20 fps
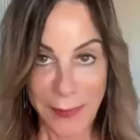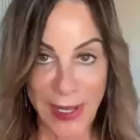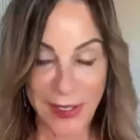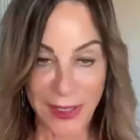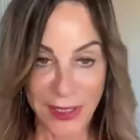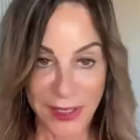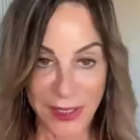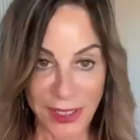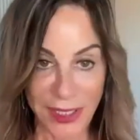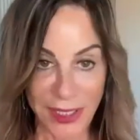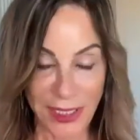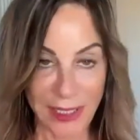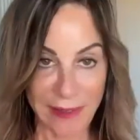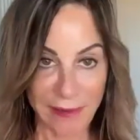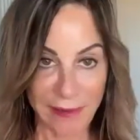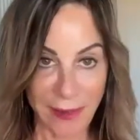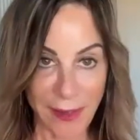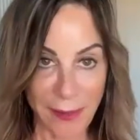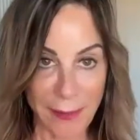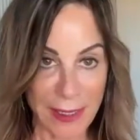better to give
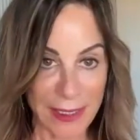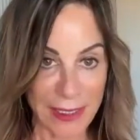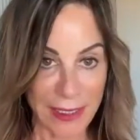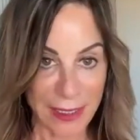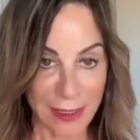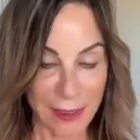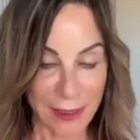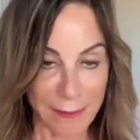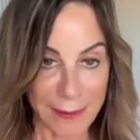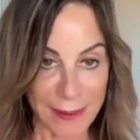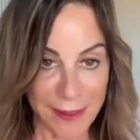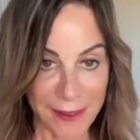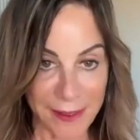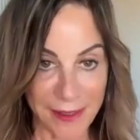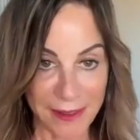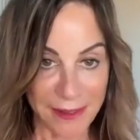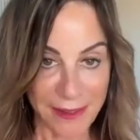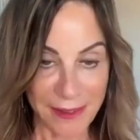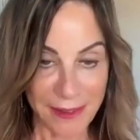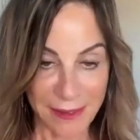the money to the
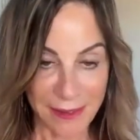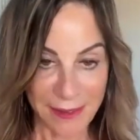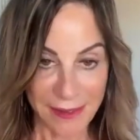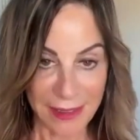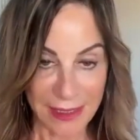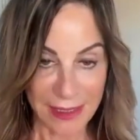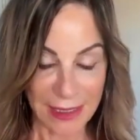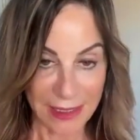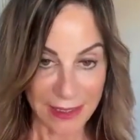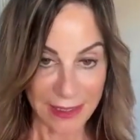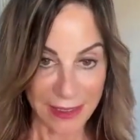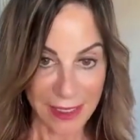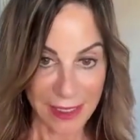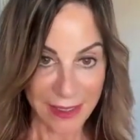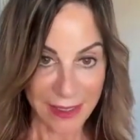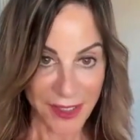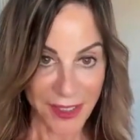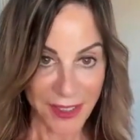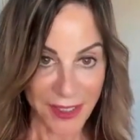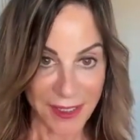parents and
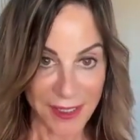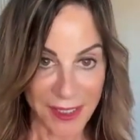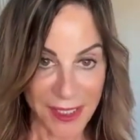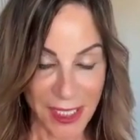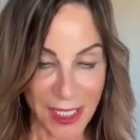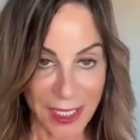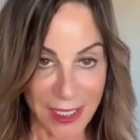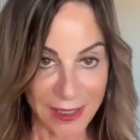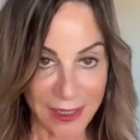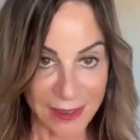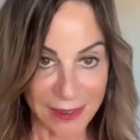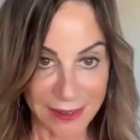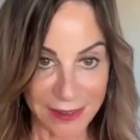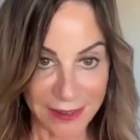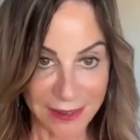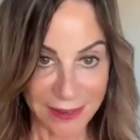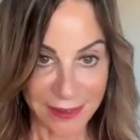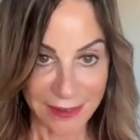not to the child.